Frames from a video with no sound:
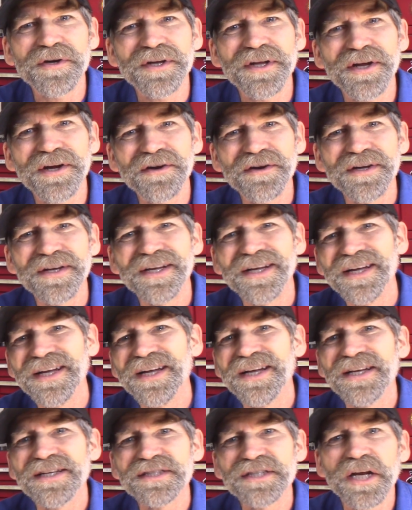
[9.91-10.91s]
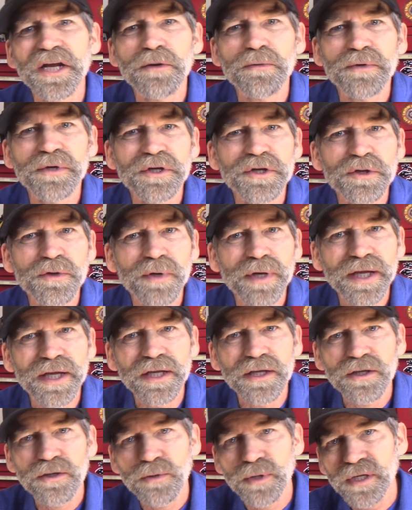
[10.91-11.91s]
here. Today I want to do a
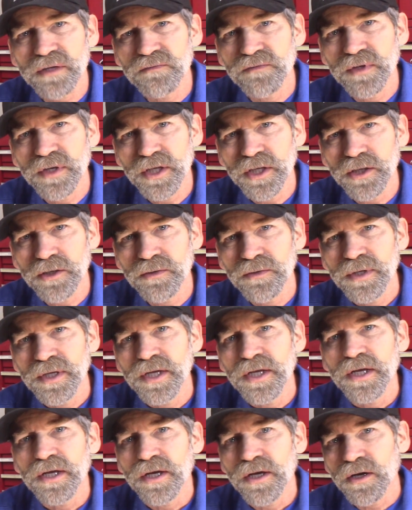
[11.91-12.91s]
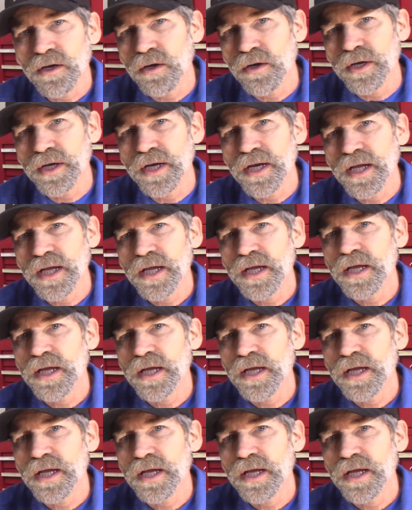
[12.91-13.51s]
quick video on